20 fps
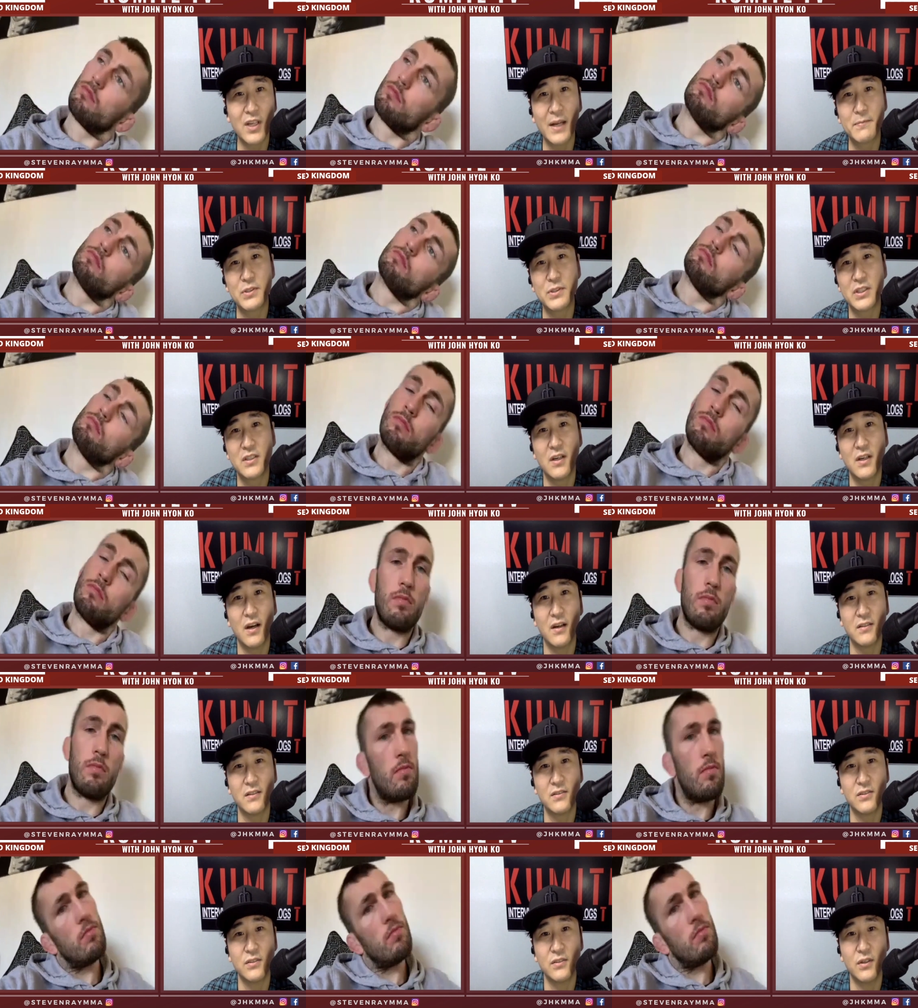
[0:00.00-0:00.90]
Speaker 1: types of
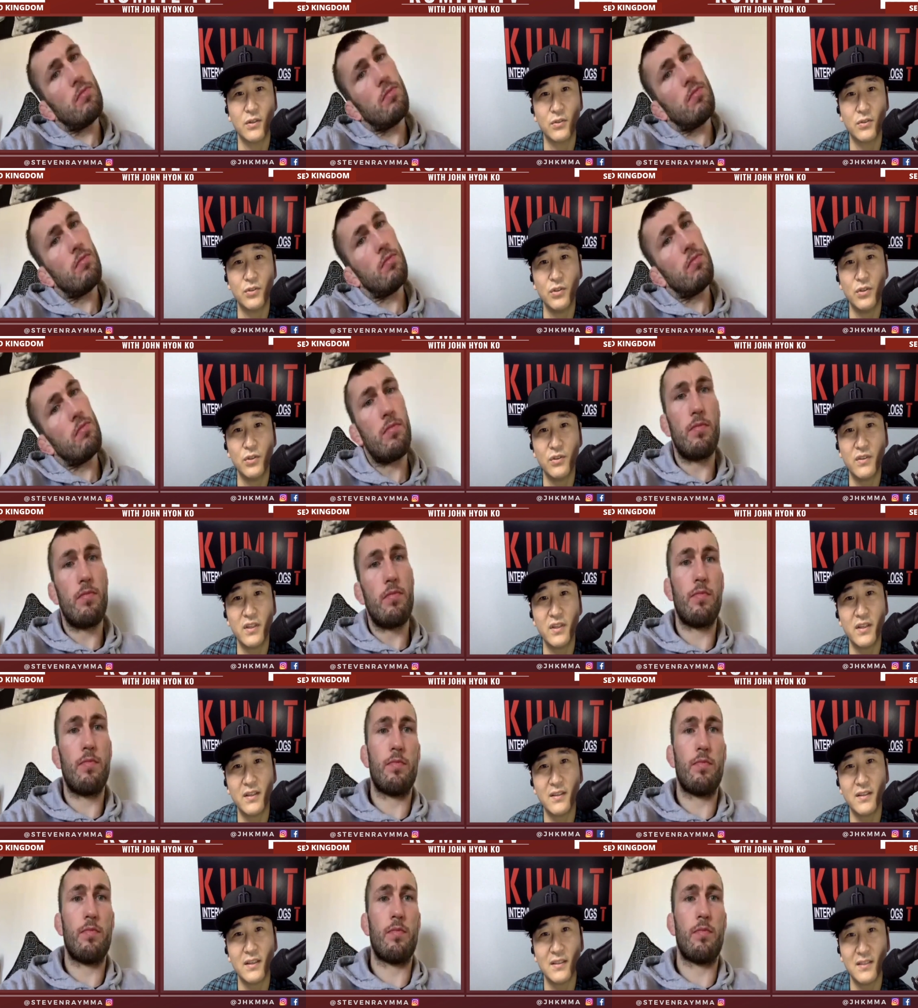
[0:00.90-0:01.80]
cuts, you know, do you
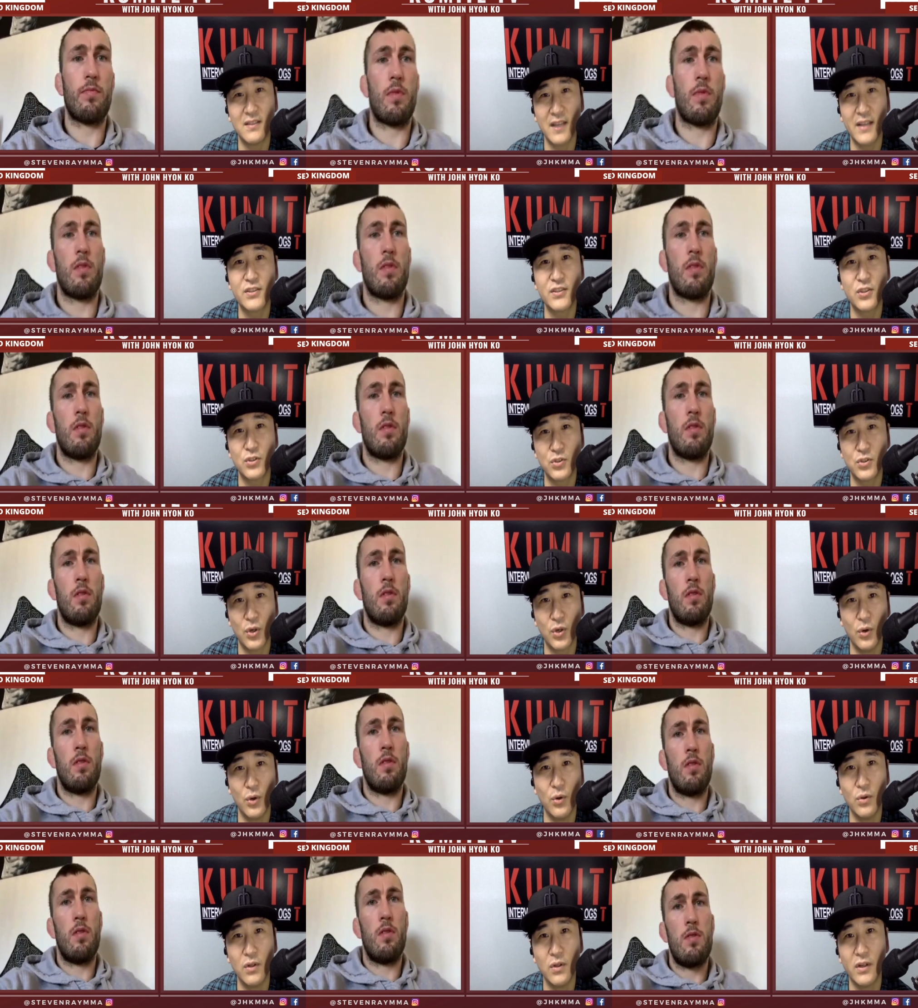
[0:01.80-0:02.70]
think it takes a
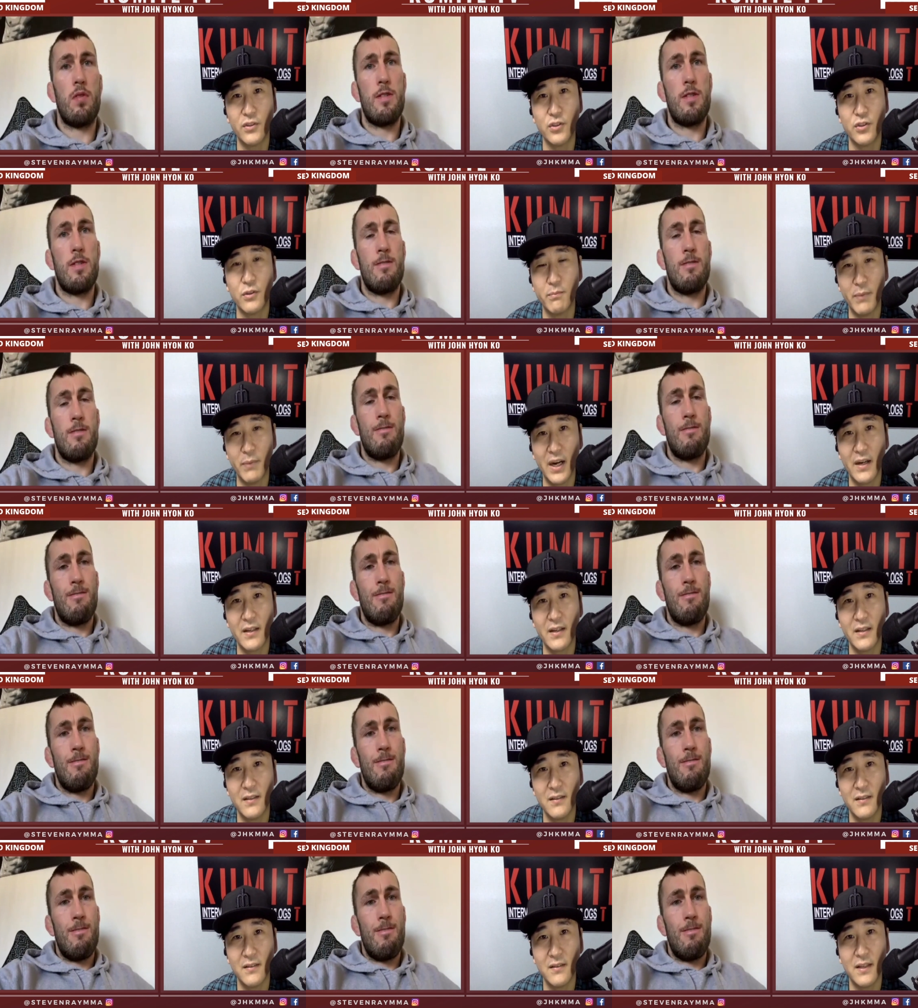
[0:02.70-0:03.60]
toll on your
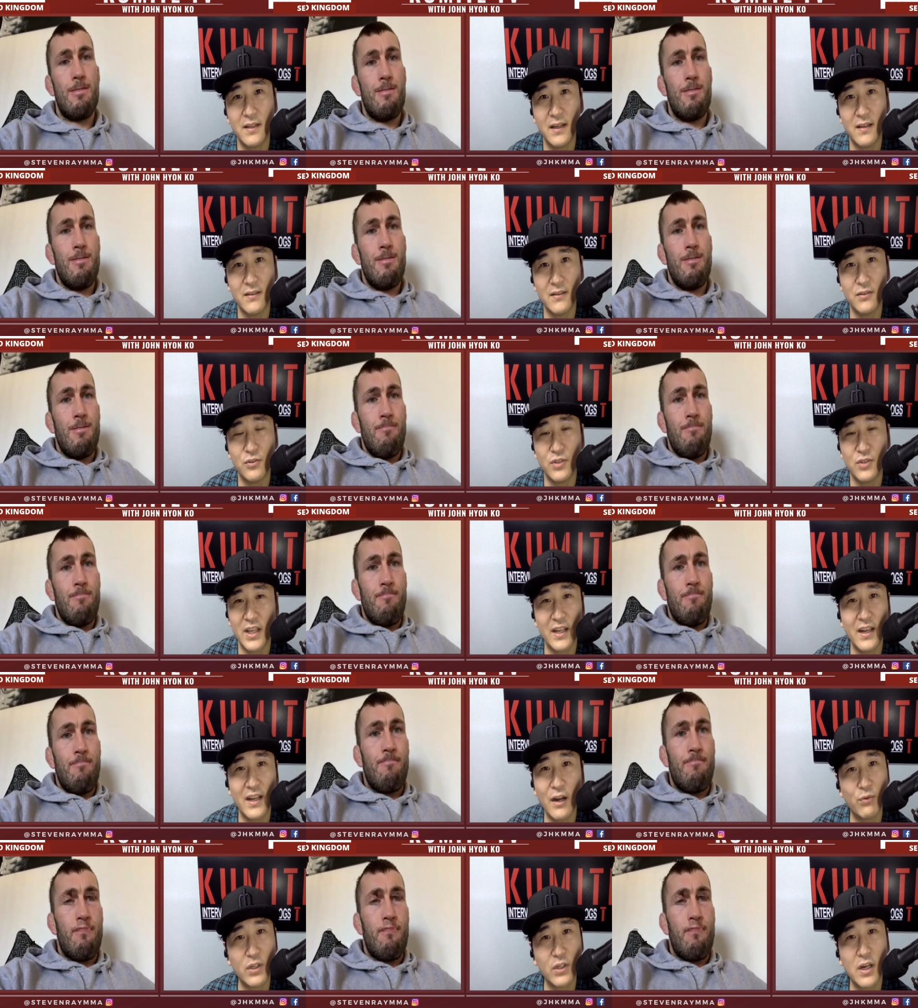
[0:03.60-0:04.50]
body that you
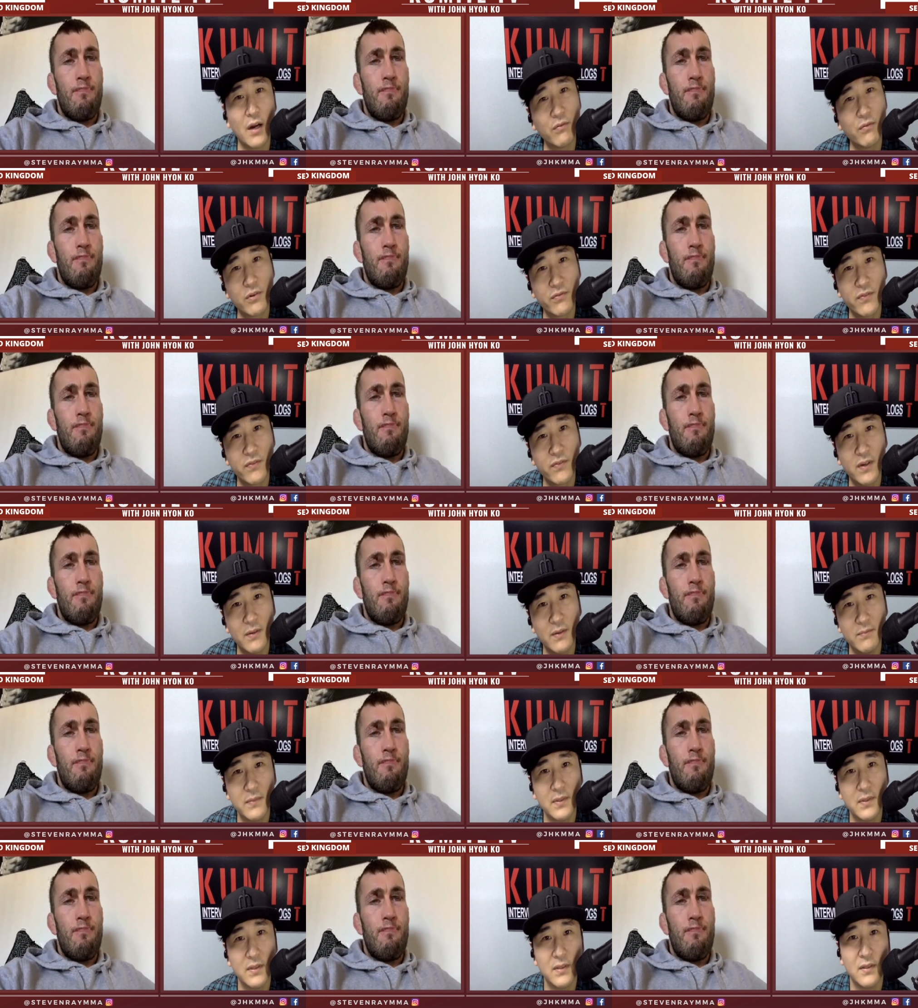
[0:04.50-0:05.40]
cannot recover
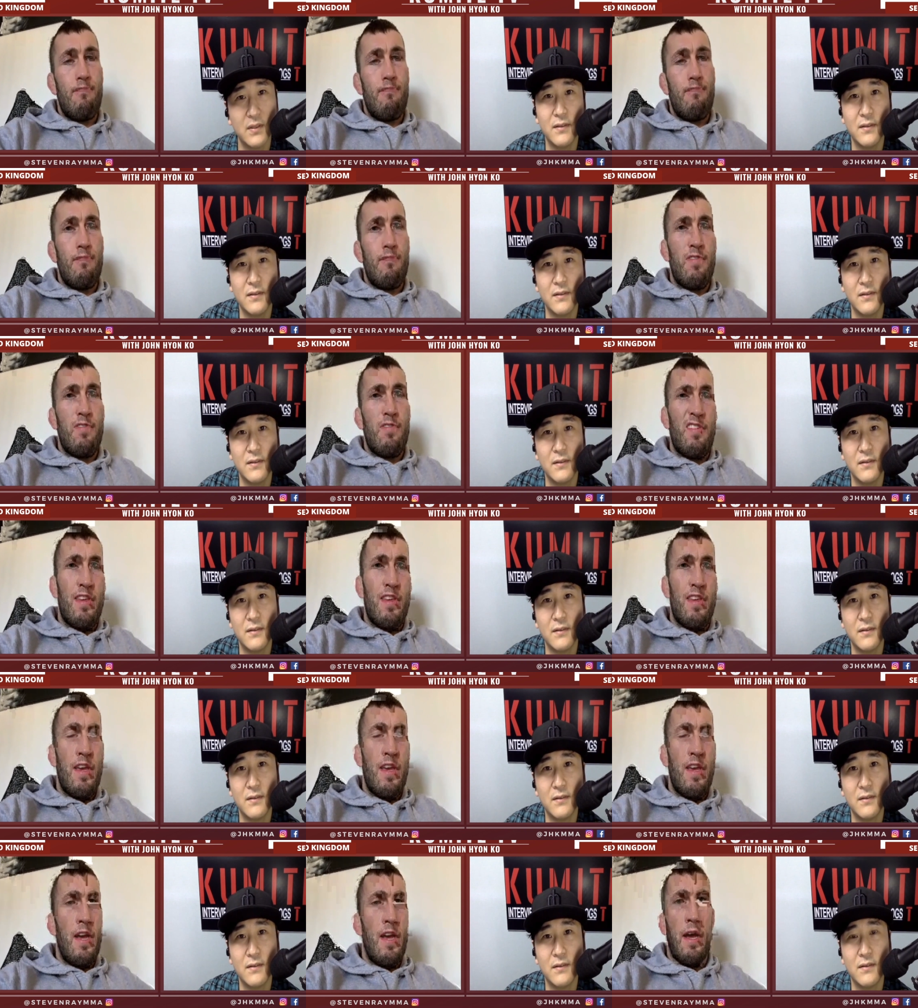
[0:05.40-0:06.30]
from?
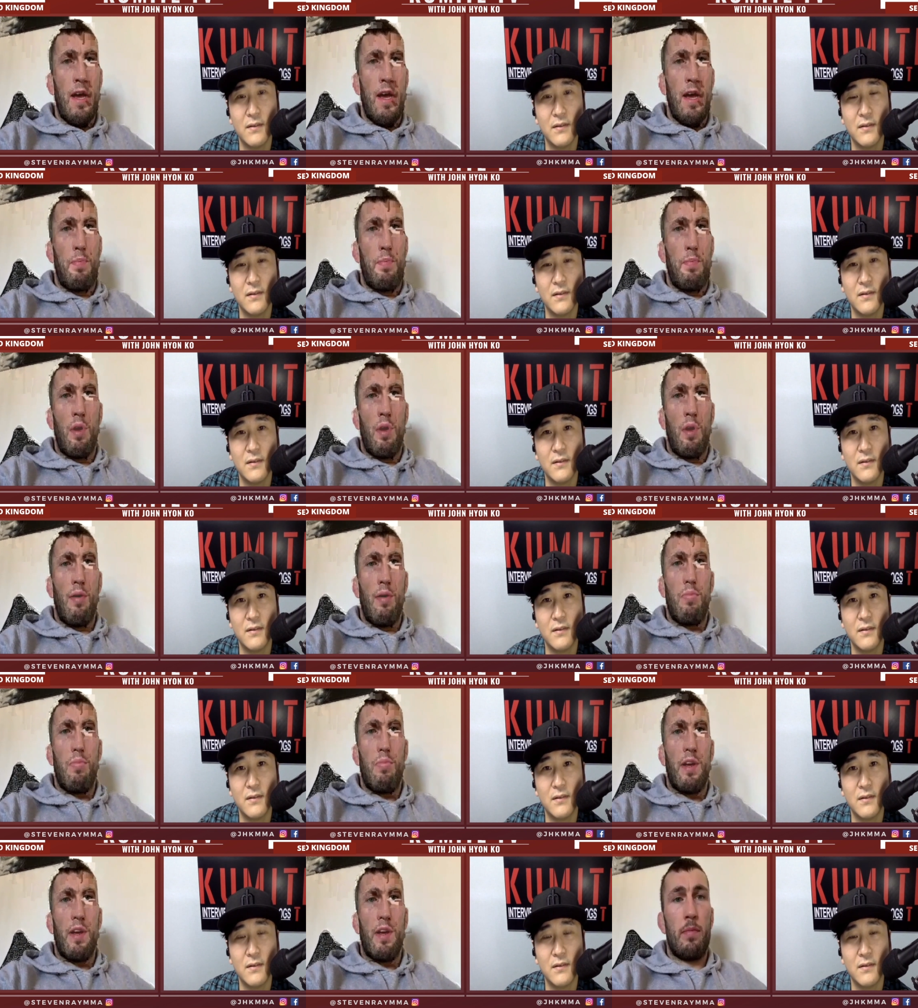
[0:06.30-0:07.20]
Speaker 2: Yeah,
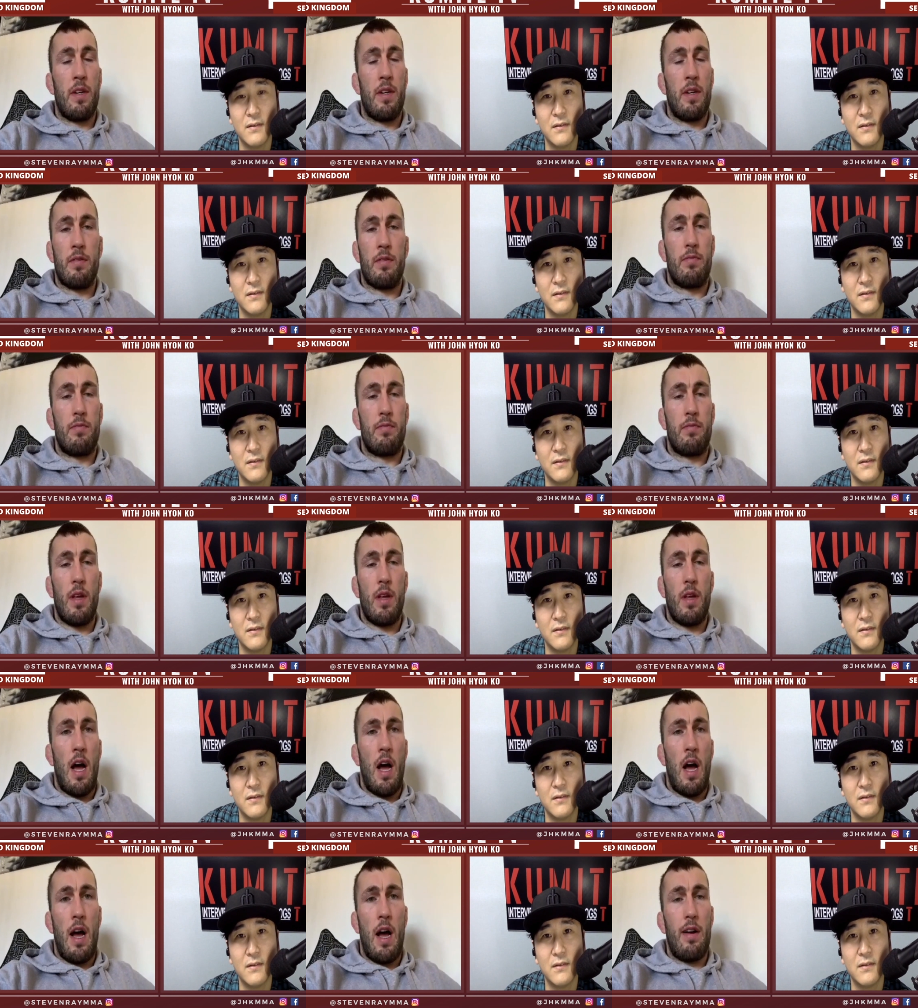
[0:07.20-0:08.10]
probably. I mean,
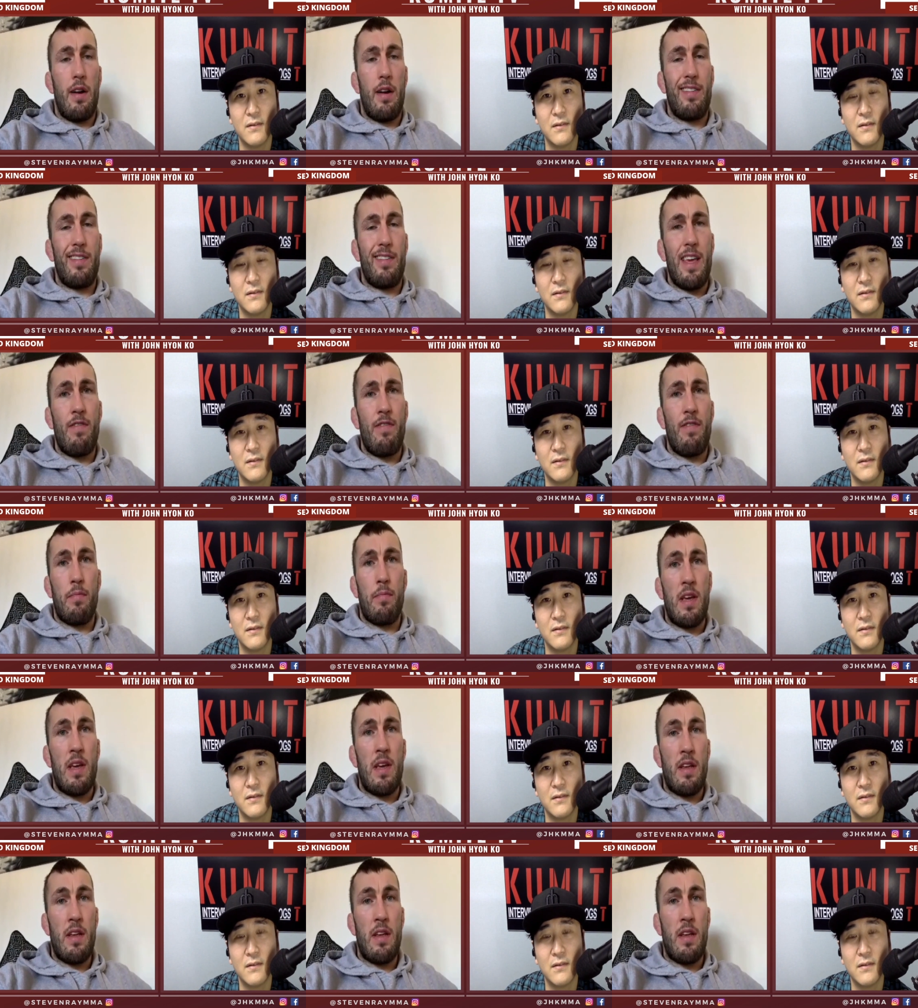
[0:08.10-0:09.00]
I, even me,